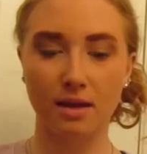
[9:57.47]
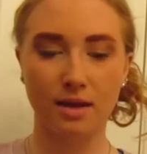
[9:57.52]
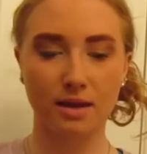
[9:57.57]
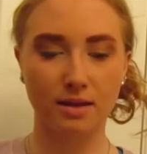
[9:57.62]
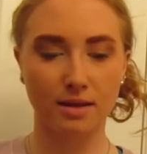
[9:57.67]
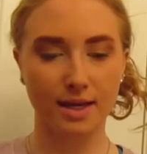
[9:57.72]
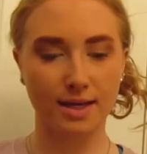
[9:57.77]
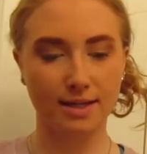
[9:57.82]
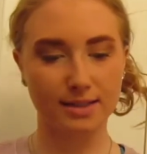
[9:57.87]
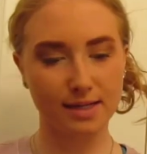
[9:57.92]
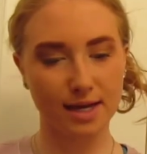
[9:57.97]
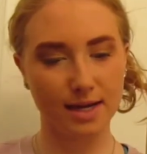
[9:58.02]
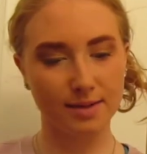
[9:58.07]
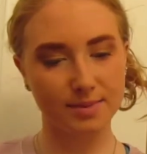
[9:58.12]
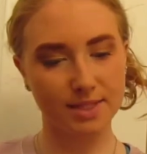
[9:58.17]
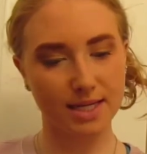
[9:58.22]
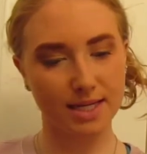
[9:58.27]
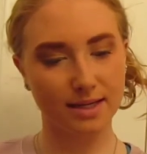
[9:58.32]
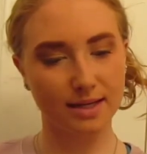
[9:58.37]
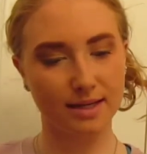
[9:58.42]
Next, I'm
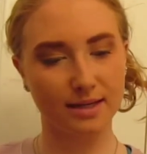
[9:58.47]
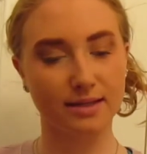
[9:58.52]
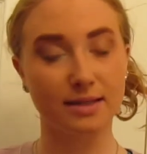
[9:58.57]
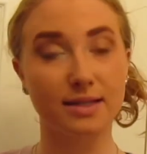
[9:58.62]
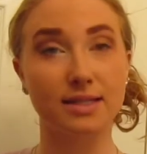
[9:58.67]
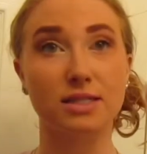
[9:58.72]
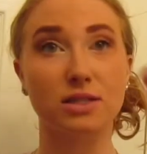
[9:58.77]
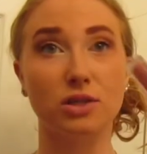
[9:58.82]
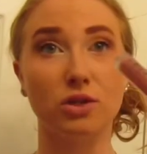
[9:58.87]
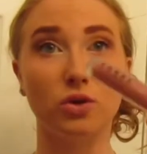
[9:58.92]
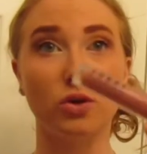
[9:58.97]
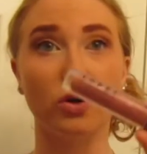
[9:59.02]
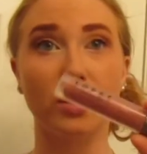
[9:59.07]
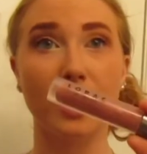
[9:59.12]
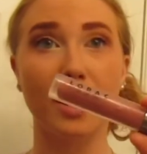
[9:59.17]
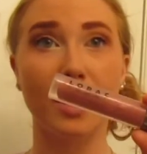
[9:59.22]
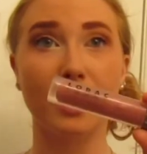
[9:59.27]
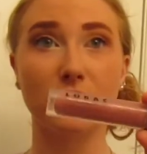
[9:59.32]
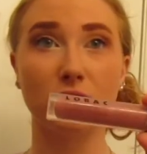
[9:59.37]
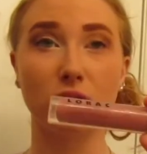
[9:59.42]
taking this
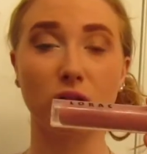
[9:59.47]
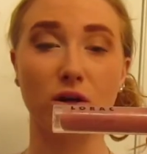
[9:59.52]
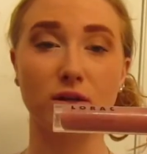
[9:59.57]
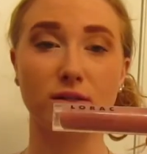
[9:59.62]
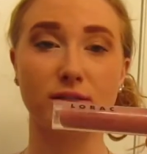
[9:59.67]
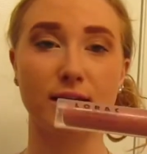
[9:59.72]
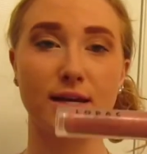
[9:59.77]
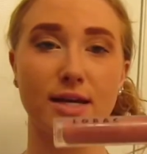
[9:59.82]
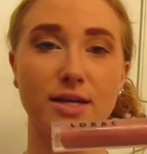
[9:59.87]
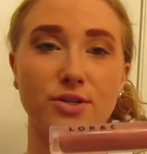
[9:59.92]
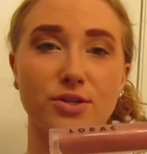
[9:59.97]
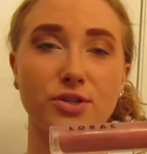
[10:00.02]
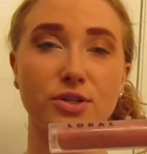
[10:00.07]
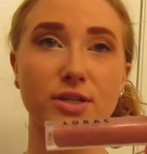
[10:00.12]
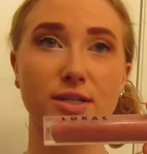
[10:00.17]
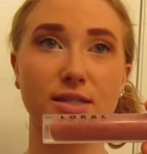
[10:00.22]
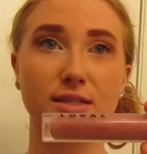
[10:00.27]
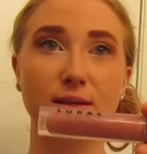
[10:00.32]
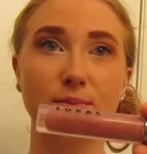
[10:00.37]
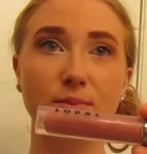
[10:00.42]
Lorac Los
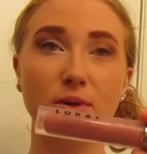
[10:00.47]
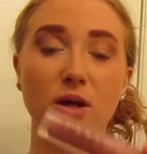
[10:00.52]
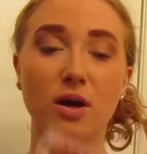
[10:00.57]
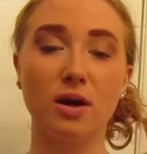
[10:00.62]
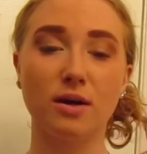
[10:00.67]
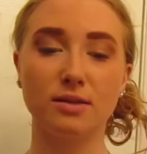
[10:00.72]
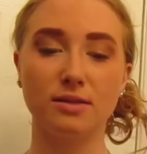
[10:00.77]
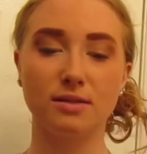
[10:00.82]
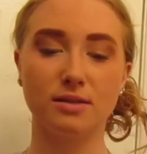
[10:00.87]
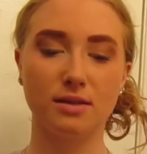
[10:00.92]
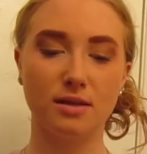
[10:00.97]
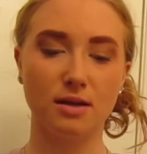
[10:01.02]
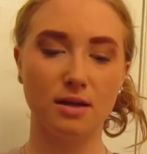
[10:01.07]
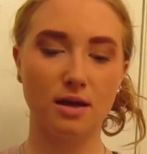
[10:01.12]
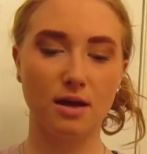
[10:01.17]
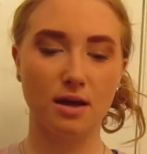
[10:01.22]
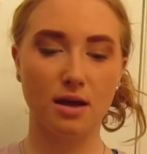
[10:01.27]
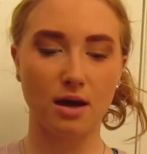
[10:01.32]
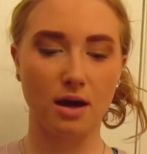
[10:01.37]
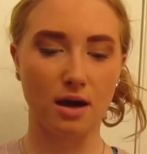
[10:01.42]
Angeles lip gloss
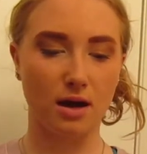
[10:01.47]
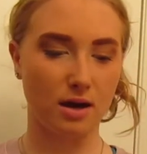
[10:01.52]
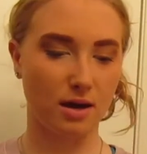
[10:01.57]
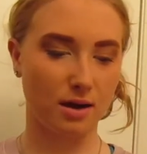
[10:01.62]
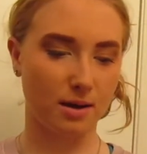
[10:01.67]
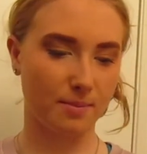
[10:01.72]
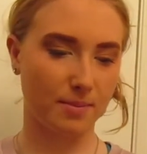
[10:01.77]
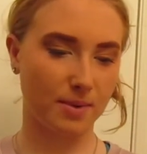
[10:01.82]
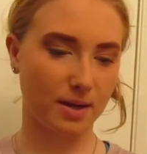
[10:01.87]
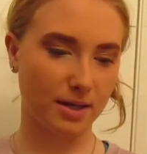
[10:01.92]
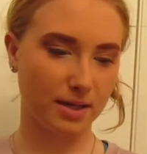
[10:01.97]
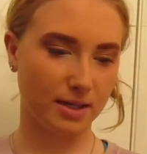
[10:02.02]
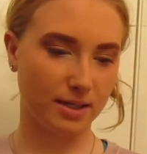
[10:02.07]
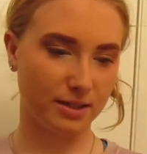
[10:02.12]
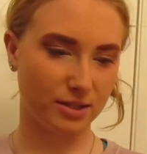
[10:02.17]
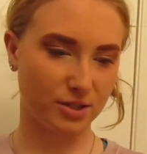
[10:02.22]
in the